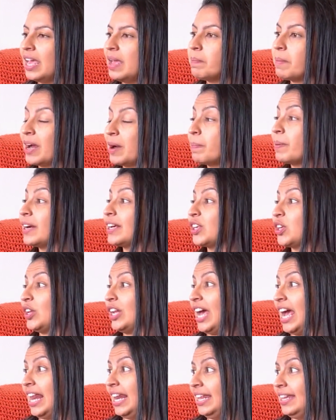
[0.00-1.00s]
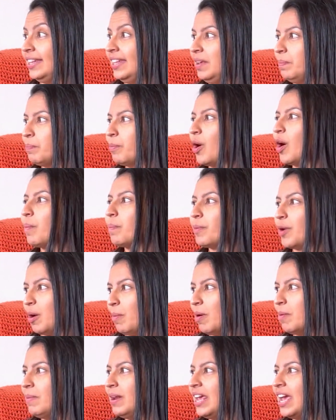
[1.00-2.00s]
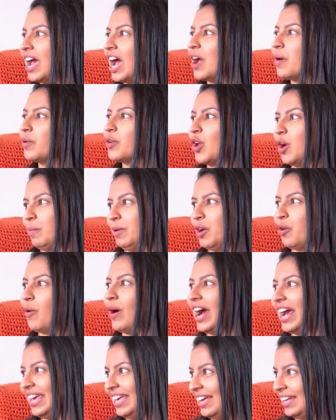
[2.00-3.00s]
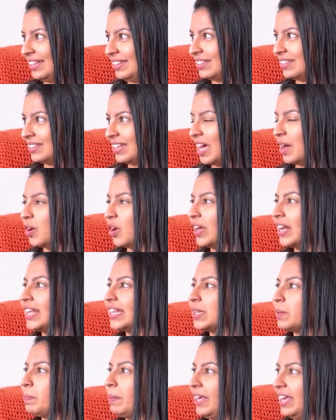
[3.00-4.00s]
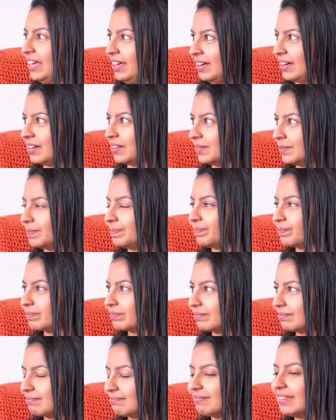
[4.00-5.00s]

In my personality, probably I will not be quiet. Yeah. I'm gonna speak. Yeah.